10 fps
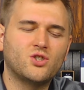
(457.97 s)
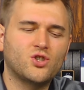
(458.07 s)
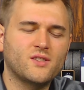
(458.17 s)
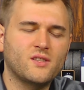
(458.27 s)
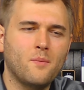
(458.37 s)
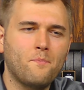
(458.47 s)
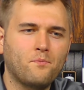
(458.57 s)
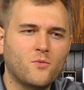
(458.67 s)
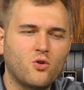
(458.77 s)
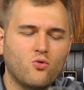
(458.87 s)
It's just a
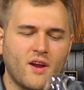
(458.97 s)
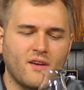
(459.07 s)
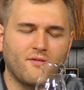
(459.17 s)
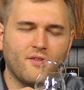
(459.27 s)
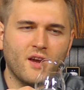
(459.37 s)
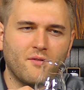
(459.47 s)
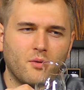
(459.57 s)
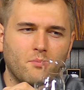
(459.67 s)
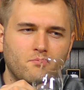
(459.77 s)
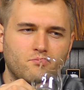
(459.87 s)
grain
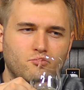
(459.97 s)
flavor